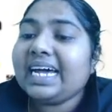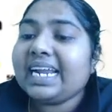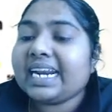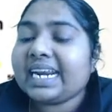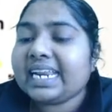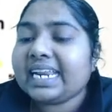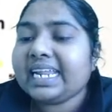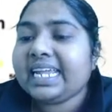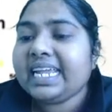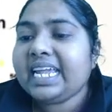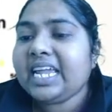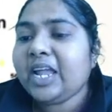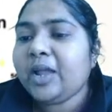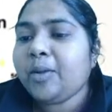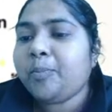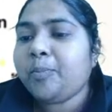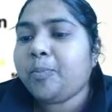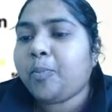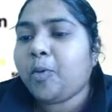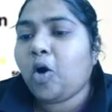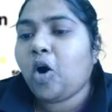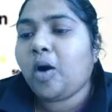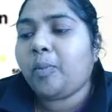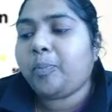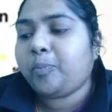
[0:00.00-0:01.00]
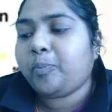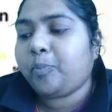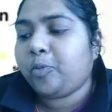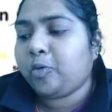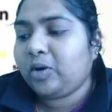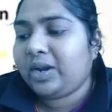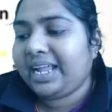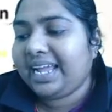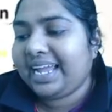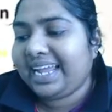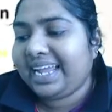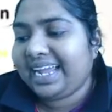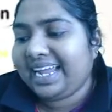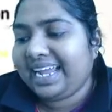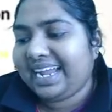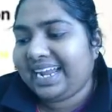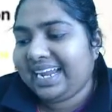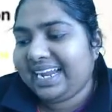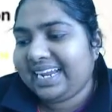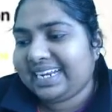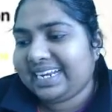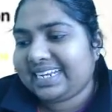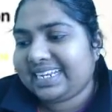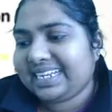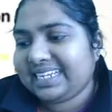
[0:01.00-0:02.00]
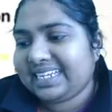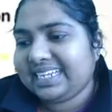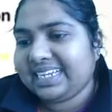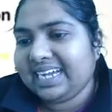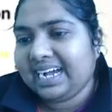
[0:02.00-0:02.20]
repopulate,